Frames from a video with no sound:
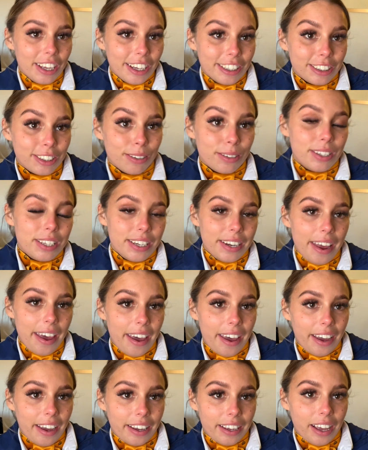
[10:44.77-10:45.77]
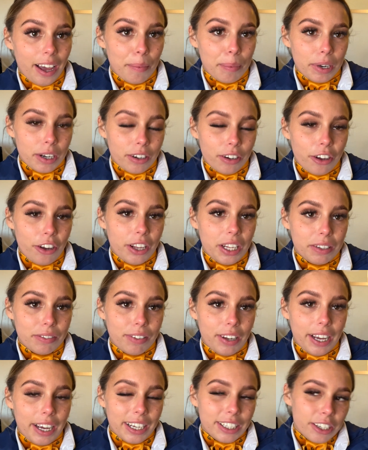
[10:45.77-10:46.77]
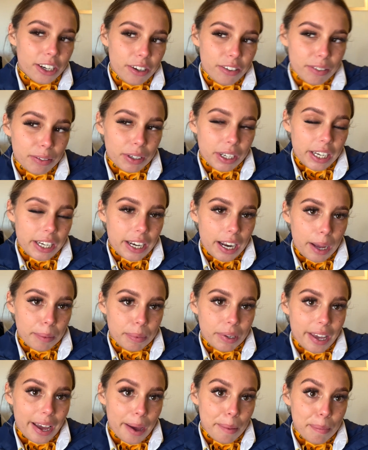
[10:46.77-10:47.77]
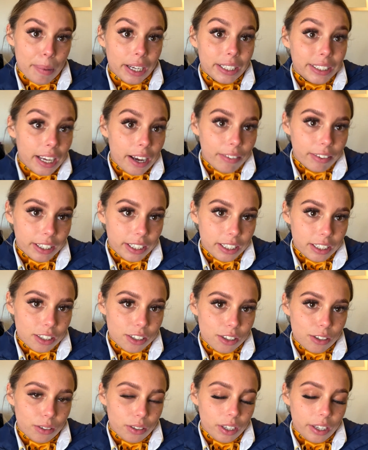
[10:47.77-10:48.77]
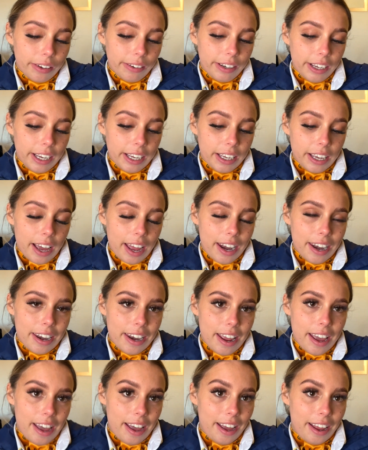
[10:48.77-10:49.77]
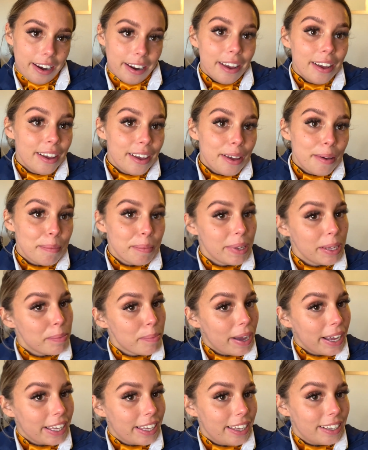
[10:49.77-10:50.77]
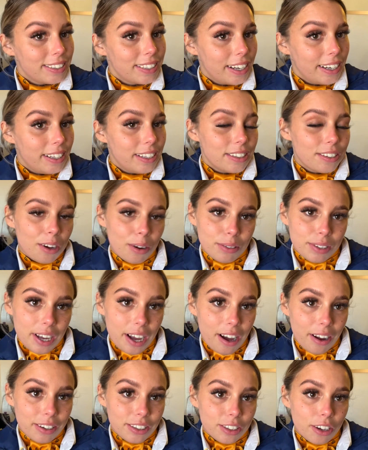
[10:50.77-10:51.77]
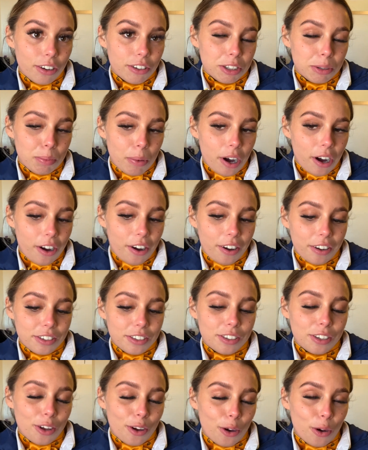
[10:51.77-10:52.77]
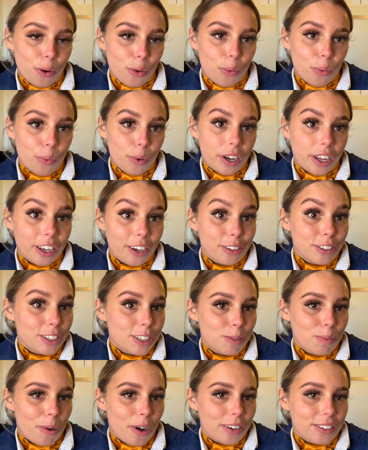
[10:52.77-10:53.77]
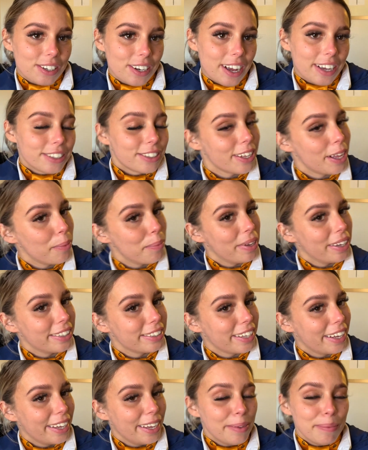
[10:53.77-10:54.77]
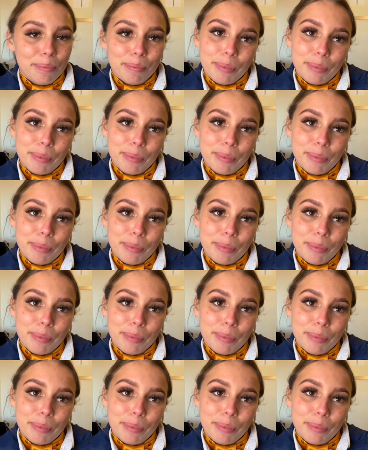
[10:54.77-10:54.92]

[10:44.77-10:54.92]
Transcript: So today I've been on an early flight. I don't know if I'm gonna nap yet, but I definitely need to do uni. And then me and Mikey are staying in this hotel and it's got a spa, so we're gonna go to the spa tonight, so that'll be exciting.